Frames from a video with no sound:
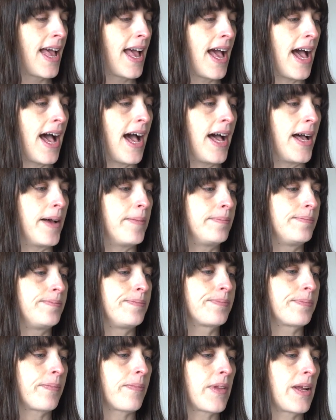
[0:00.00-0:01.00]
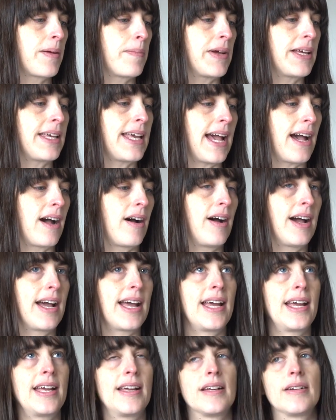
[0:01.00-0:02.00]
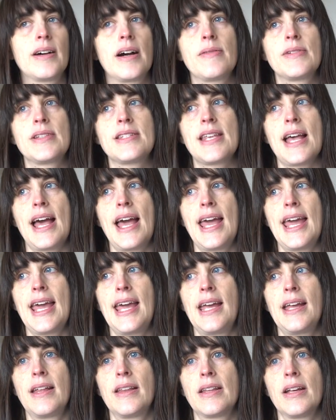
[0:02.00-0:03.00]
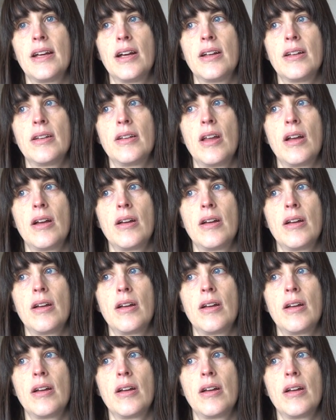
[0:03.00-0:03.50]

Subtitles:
But yeah, I would say that